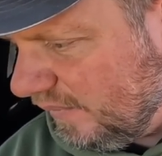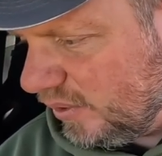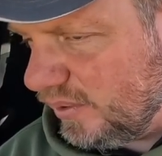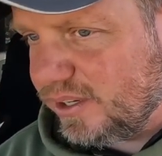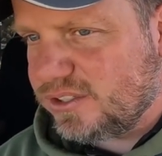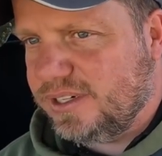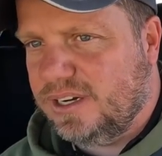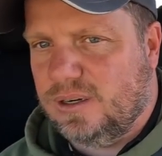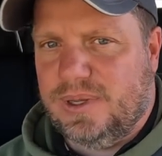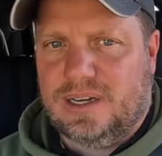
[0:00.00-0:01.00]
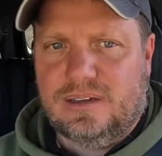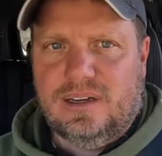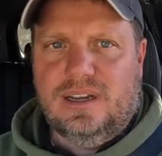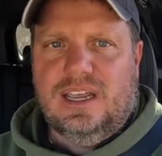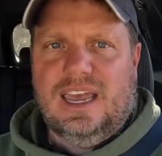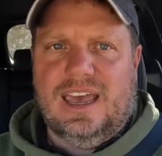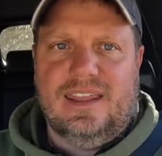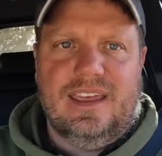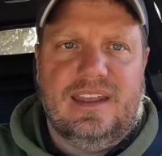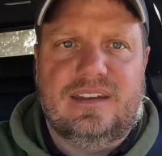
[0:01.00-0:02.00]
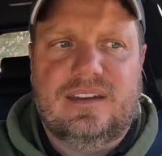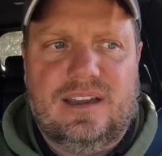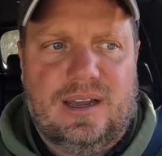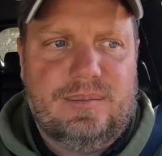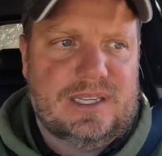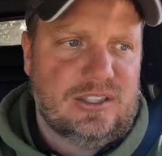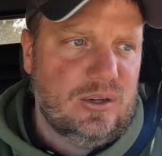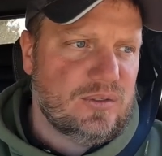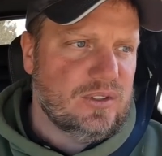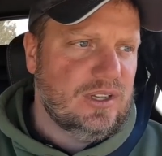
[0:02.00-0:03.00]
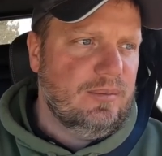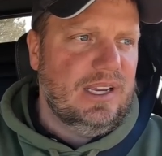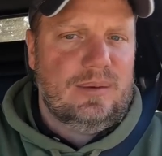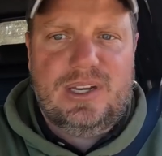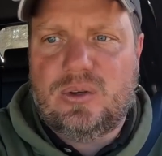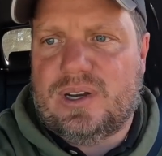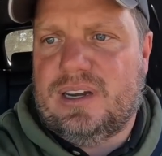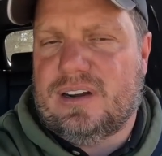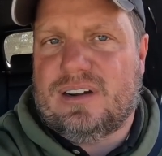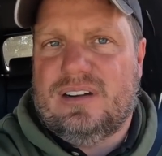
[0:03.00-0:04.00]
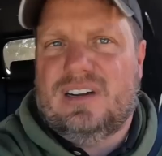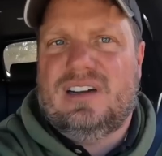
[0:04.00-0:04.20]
I'll do it on the screen here in a minute, and then um, it's useful. So let me let me do it here.